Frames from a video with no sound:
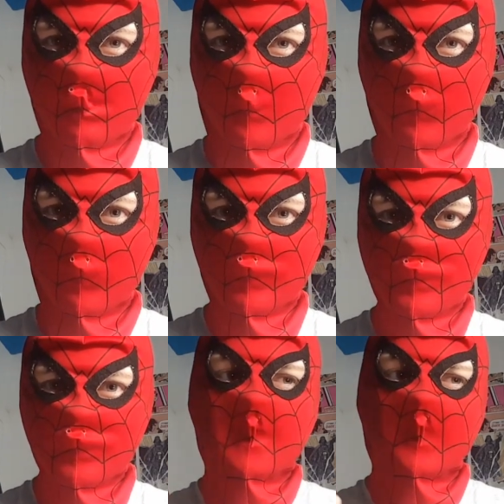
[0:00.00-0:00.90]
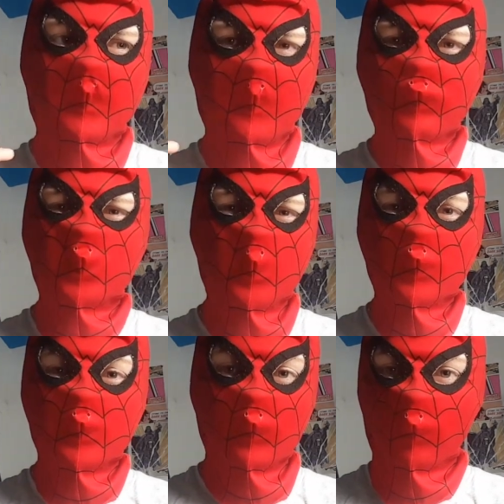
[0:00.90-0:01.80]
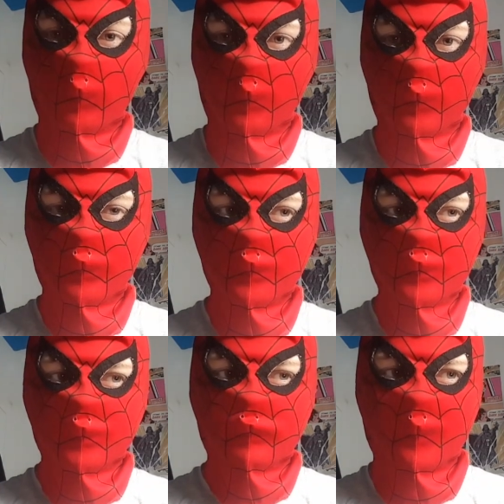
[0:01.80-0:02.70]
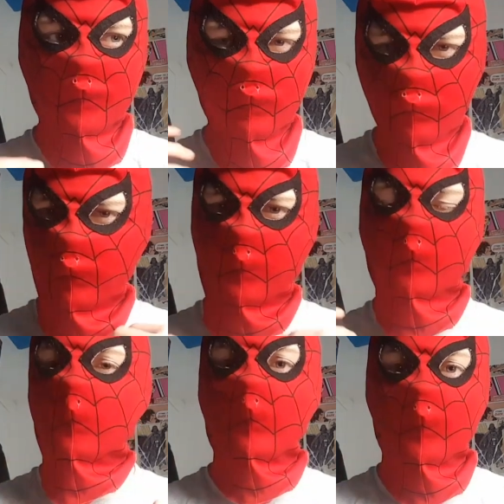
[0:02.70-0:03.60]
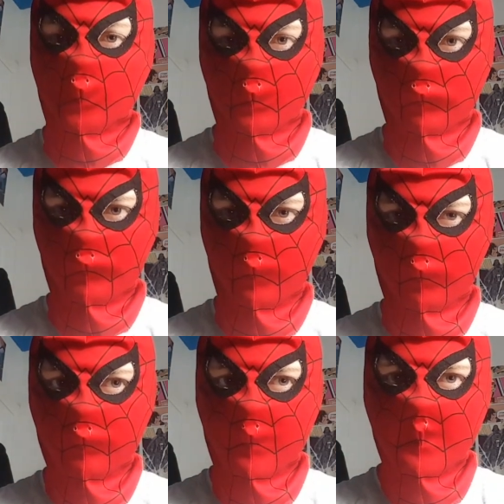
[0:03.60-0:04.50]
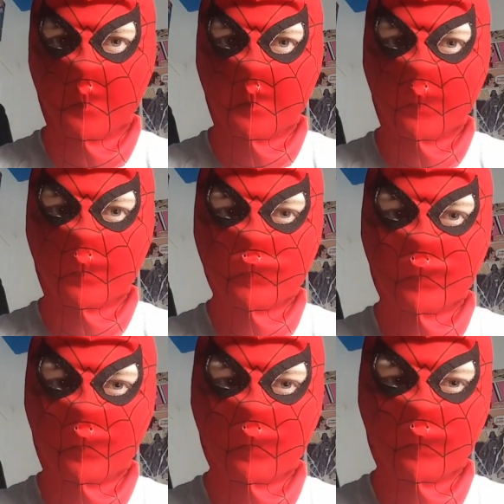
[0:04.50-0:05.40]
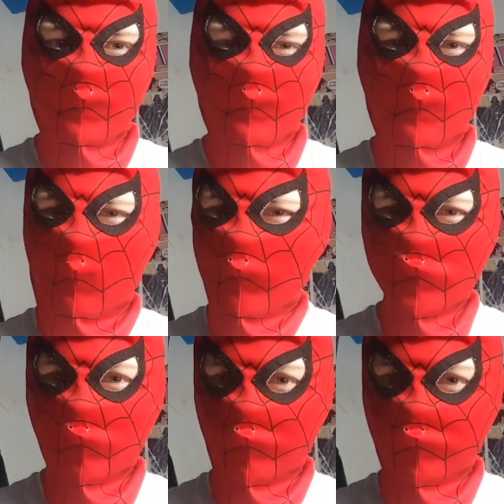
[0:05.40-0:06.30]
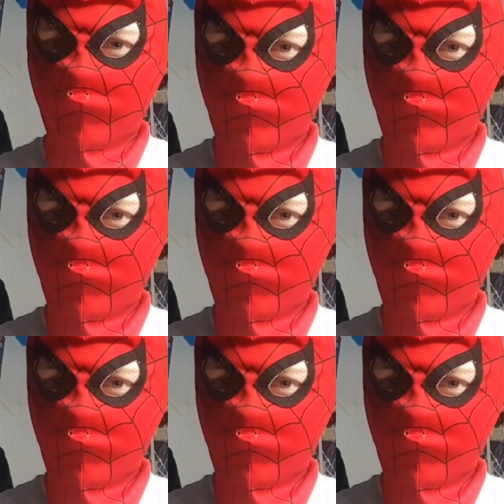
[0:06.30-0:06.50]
because it allows you as the audience to make you think while watching the film. It's like a lesson,